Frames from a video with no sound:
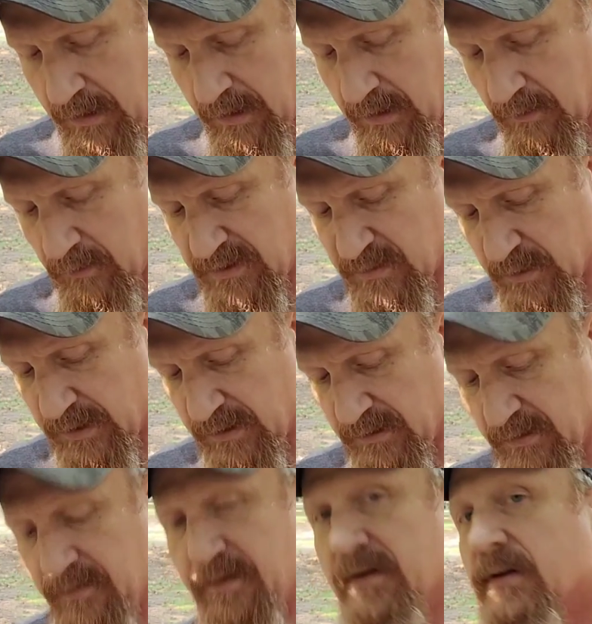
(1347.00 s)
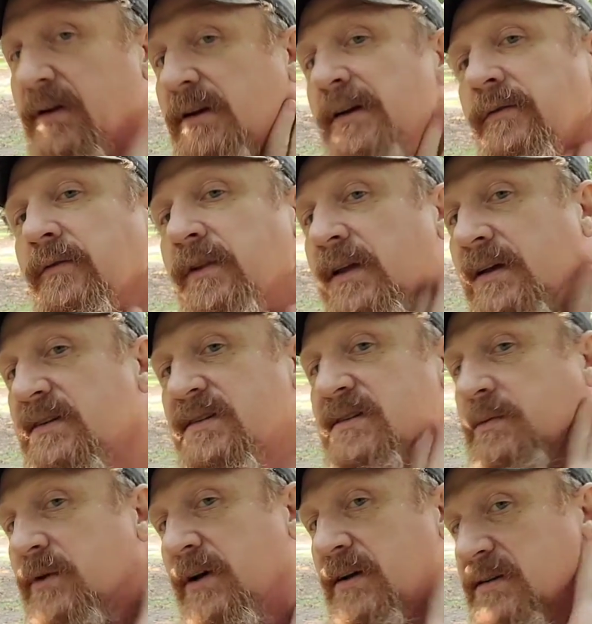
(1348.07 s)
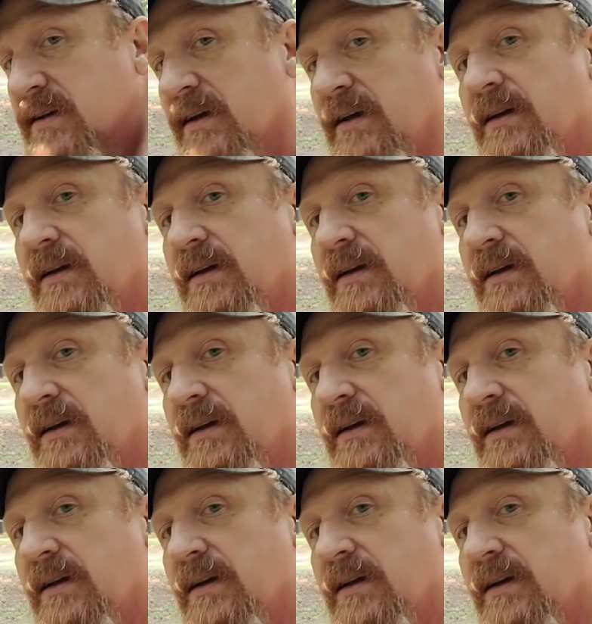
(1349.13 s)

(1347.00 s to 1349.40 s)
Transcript: And the reason why I don't do affiliate links is because